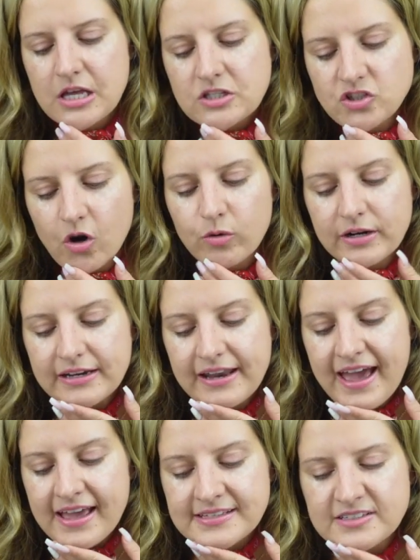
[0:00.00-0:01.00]
So
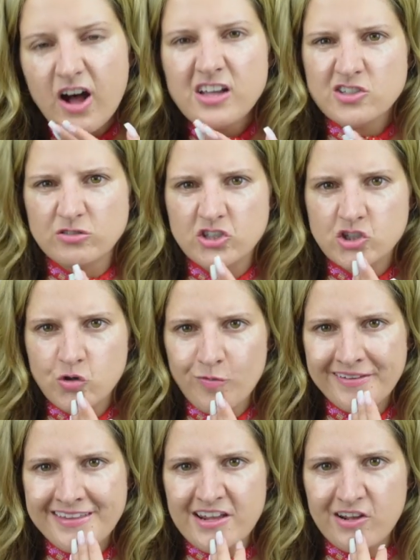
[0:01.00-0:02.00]
next, also, did you
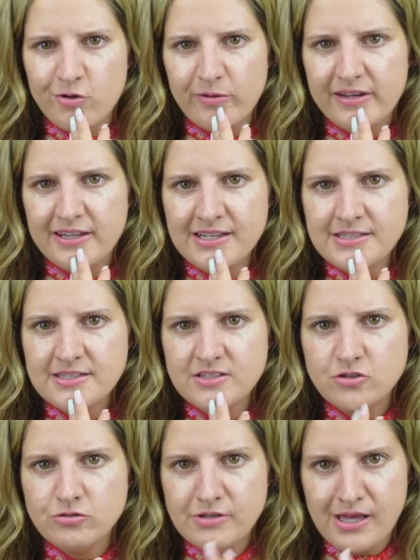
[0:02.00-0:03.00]
read the ingredients
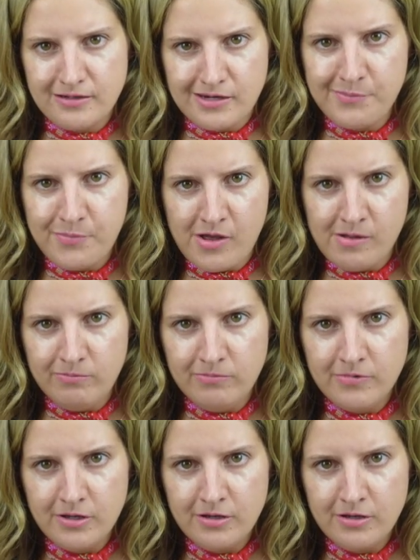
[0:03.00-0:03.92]
to that night balm?